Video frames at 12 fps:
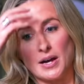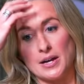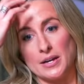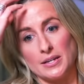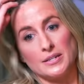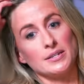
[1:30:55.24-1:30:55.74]

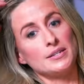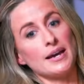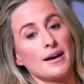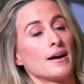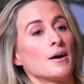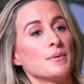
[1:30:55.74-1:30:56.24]
Uh,
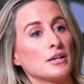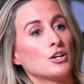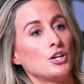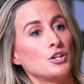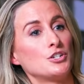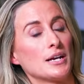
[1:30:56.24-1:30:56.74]
yeah, I mean,
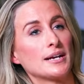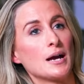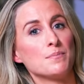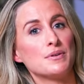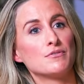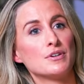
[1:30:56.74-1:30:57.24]
hugely. It
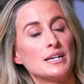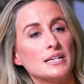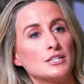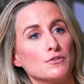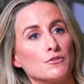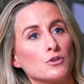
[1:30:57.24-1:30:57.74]
can be really
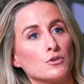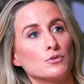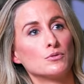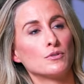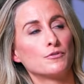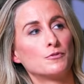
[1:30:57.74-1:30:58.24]

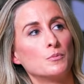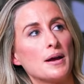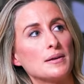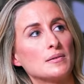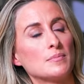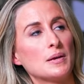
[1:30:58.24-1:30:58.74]
difficult
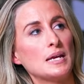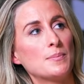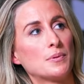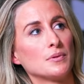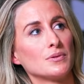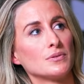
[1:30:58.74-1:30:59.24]
when
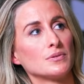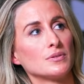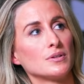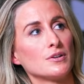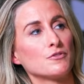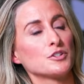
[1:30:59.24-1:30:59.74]

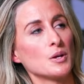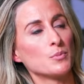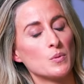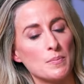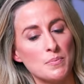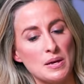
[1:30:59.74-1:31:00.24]
people, for
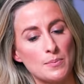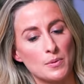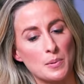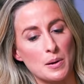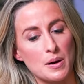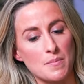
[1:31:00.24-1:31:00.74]
example, when people
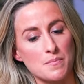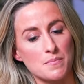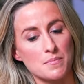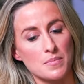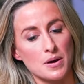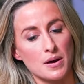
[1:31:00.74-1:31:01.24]

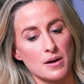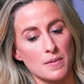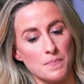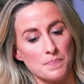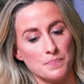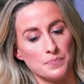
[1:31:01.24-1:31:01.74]
become
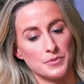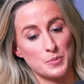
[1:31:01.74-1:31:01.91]
um,